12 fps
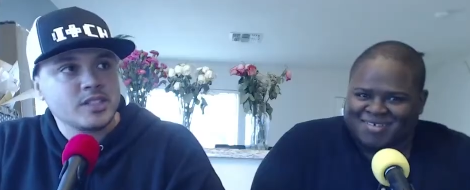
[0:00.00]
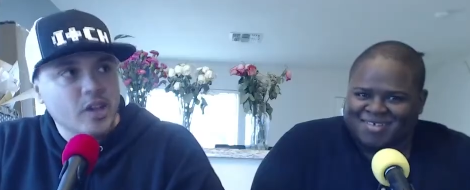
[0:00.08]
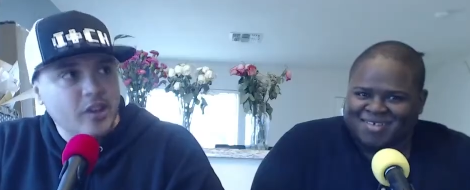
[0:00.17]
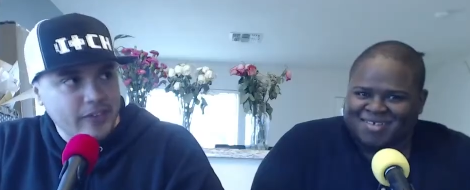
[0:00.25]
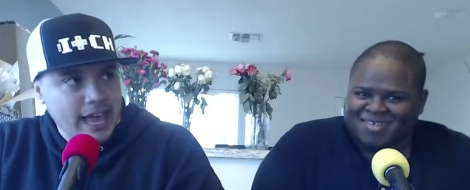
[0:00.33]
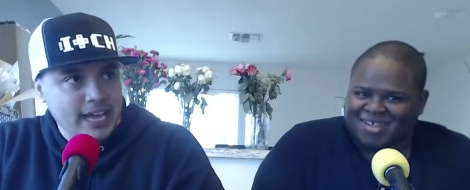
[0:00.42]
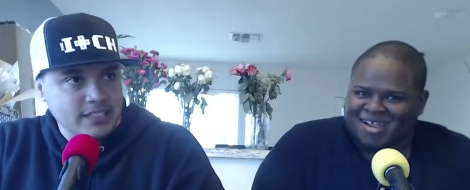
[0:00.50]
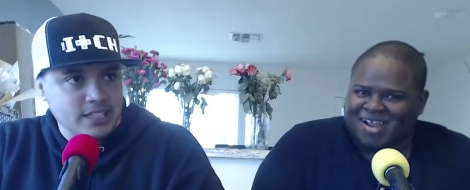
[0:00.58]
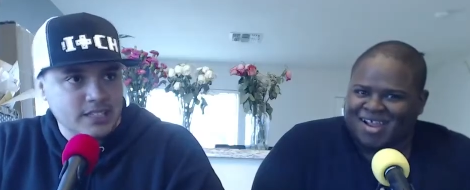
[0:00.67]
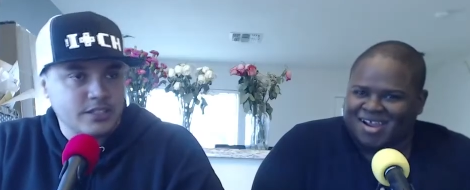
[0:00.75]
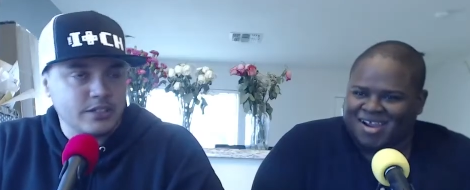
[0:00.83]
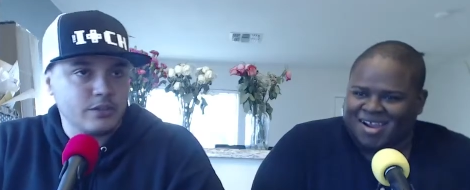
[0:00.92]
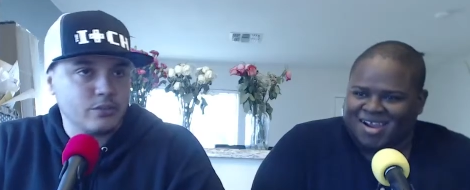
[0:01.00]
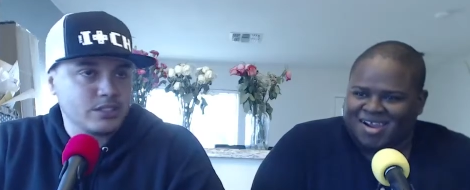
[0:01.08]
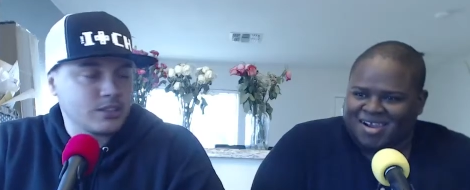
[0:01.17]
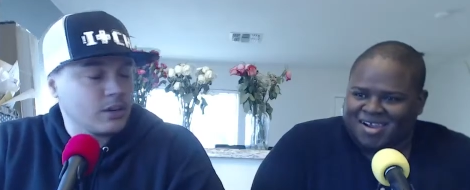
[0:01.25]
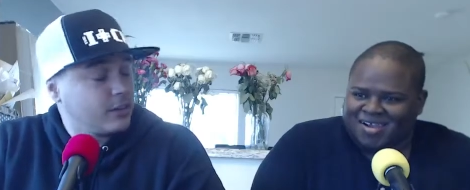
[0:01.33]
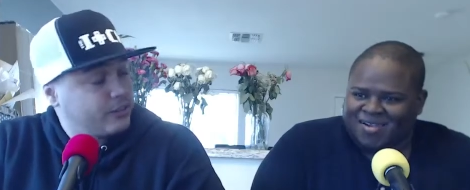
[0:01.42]
Speaker 1: also have access to
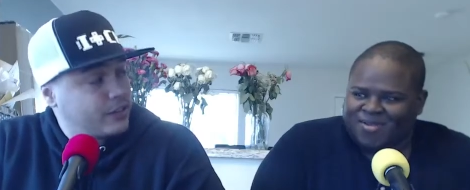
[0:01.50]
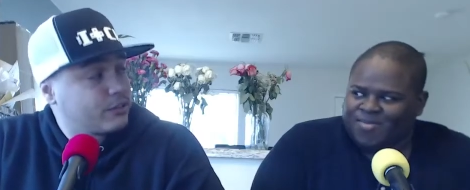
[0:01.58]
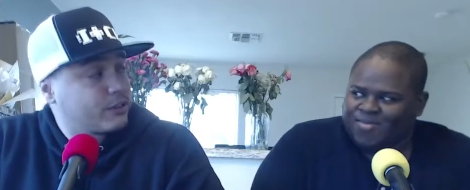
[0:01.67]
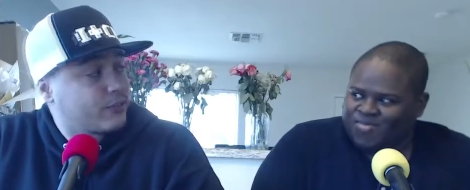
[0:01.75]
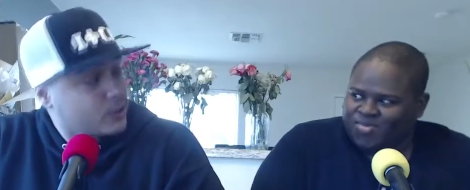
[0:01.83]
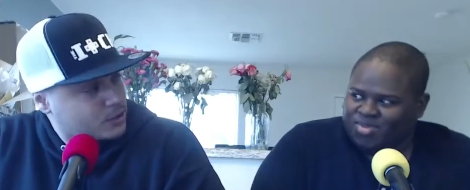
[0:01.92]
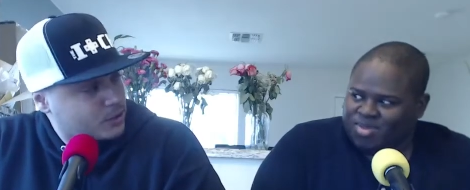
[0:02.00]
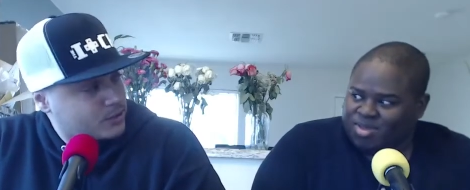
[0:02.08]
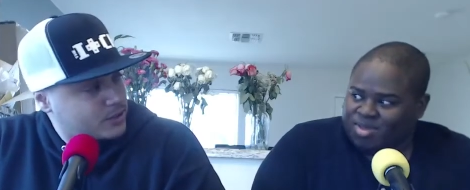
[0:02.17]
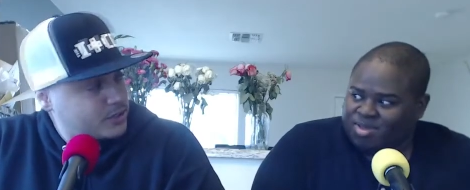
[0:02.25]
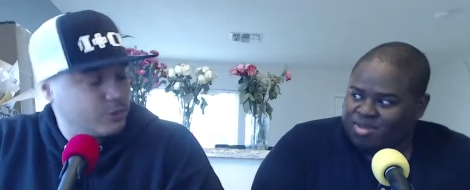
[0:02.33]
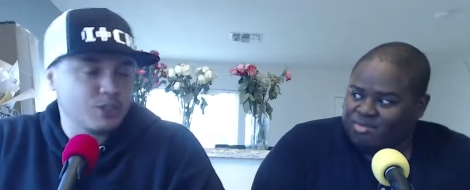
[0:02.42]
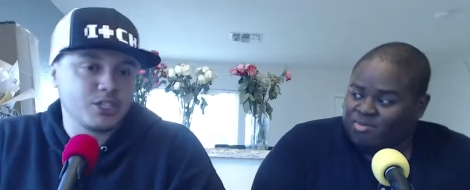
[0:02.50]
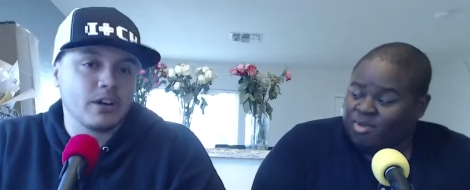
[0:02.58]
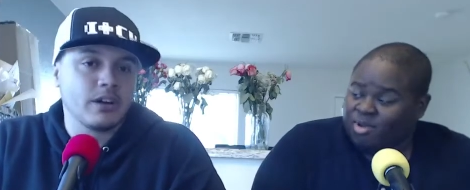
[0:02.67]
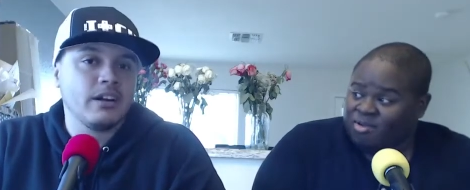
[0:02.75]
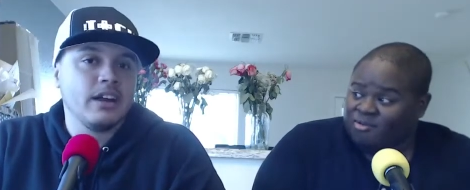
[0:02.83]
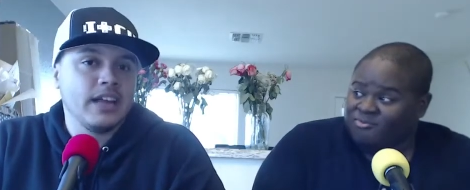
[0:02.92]
what's called V reversals, which
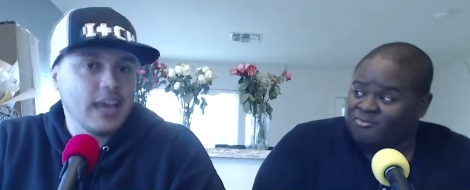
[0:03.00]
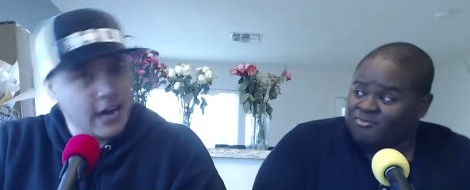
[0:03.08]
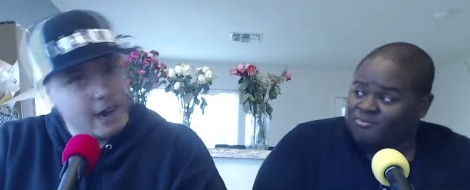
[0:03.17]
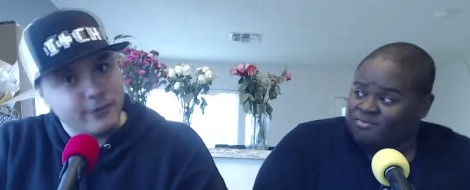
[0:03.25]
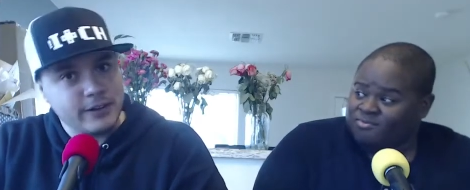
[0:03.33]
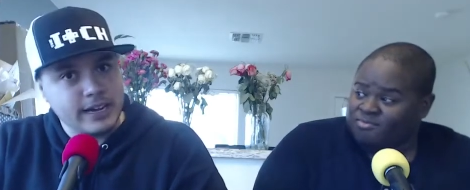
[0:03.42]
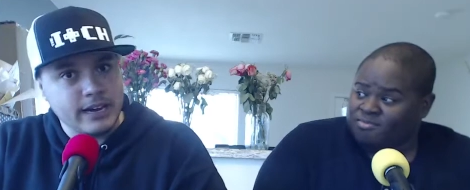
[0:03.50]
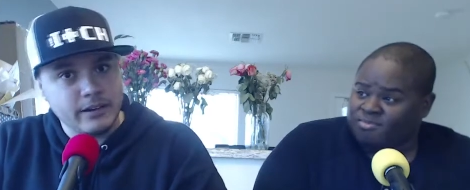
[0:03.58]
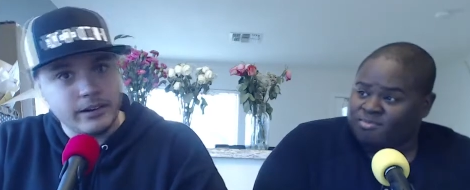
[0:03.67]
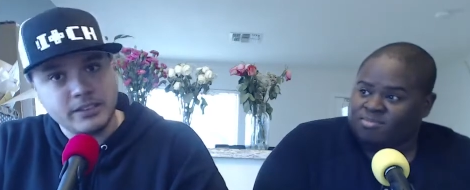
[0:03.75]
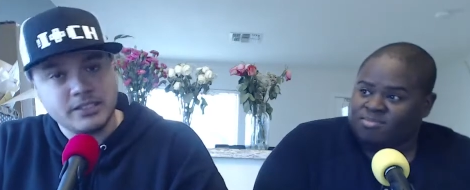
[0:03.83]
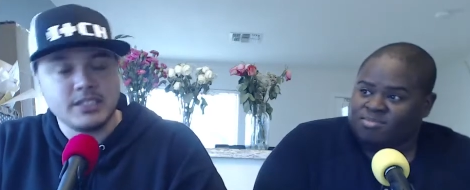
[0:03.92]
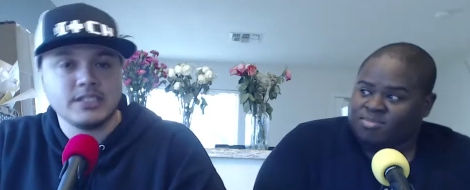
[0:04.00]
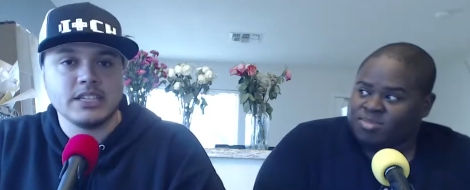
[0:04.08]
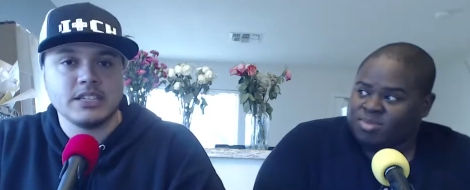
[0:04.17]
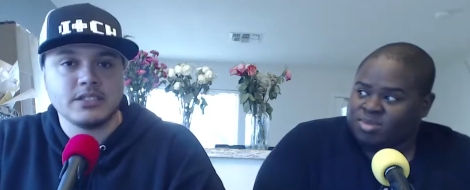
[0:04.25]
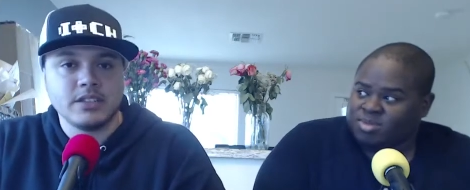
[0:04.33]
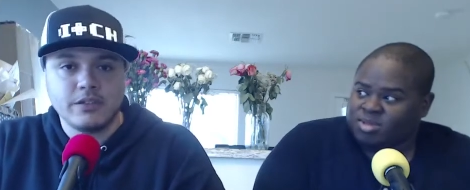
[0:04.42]
are alpha counters
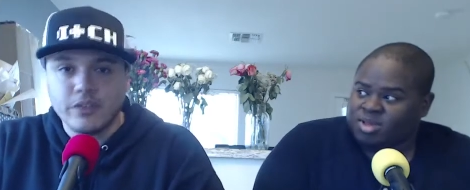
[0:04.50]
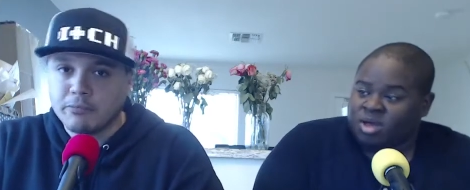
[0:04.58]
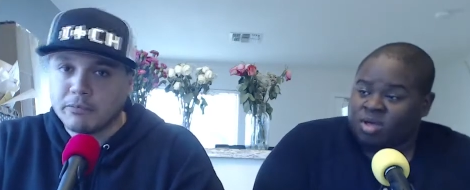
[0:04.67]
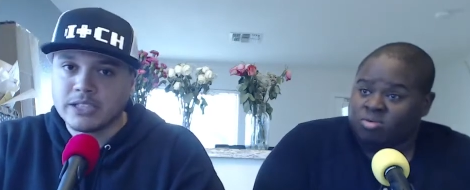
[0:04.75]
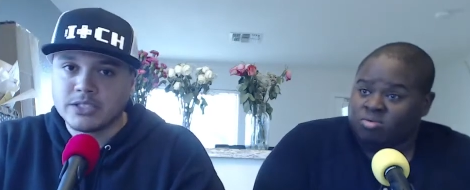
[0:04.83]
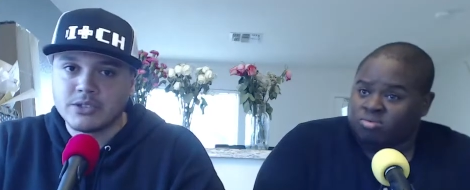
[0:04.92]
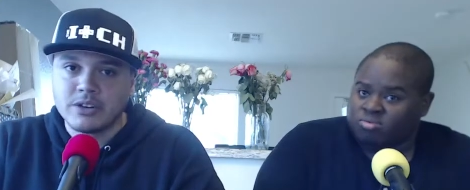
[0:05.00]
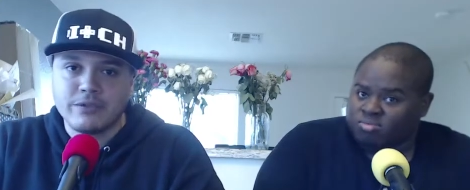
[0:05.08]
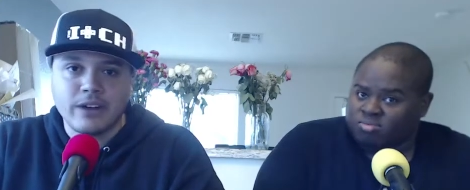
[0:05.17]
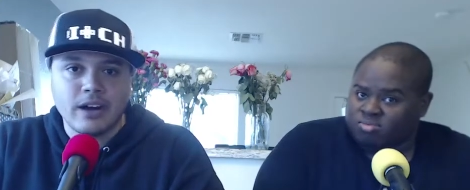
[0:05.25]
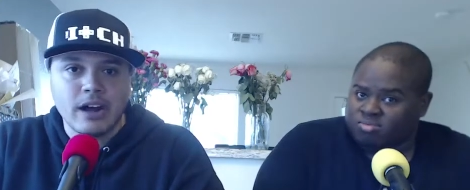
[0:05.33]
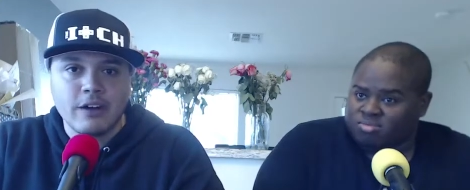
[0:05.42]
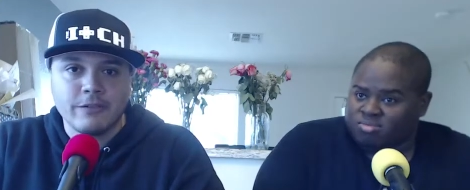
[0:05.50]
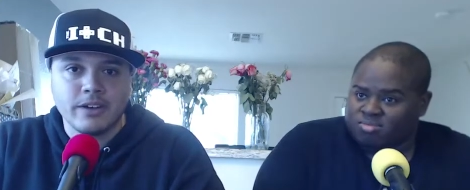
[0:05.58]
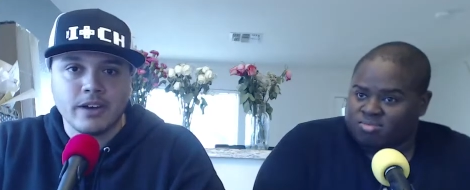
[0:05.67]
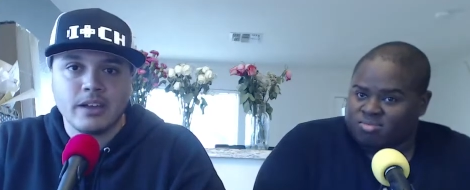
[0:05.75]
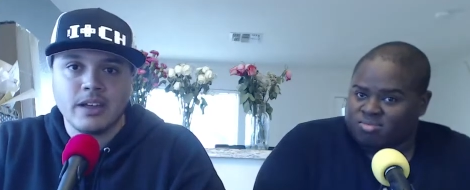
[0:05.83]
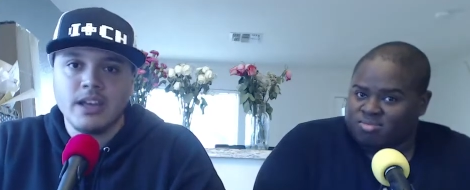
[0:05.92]
essentially. If you oh. played Street Fighter
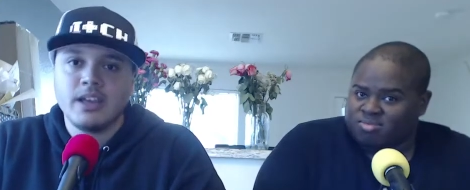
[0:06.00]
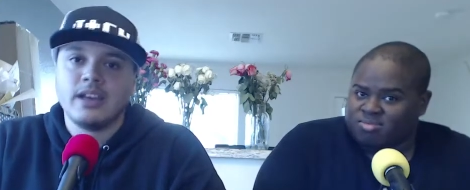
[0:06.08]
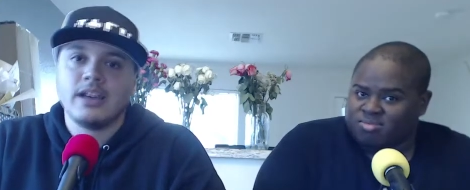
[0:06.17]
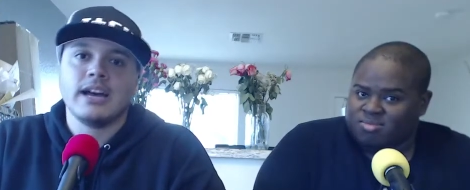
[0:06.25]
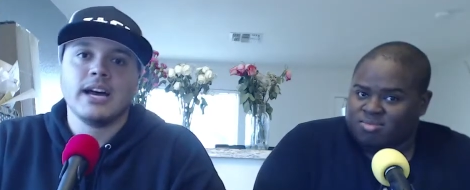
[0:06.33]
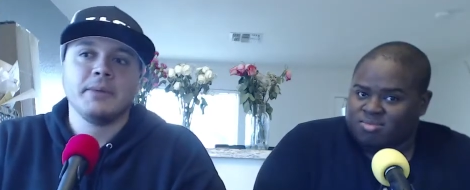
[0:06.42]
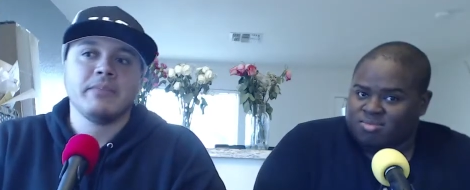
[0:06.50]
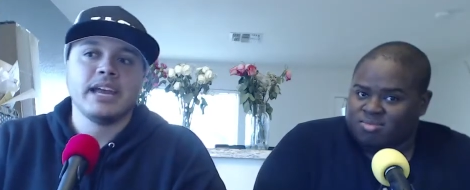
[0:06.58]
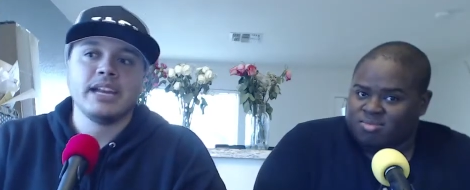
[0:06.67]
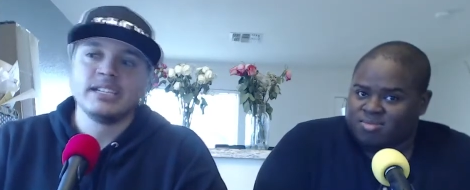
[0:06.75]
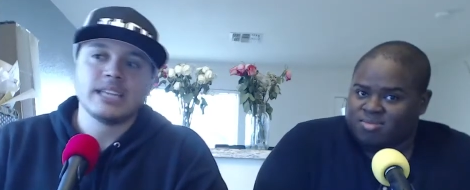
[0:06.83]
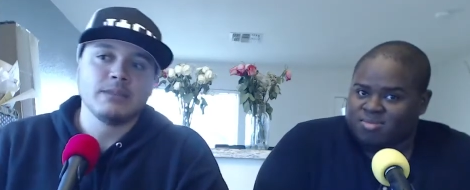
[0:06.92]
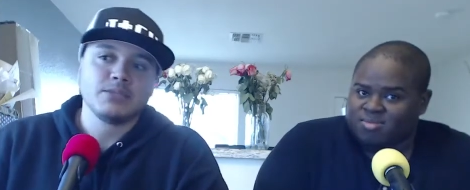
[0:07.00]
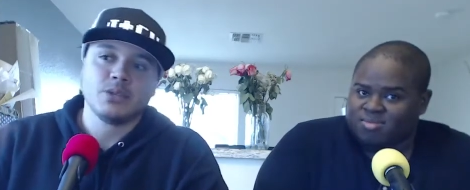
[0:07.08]
Alpha, um, anytime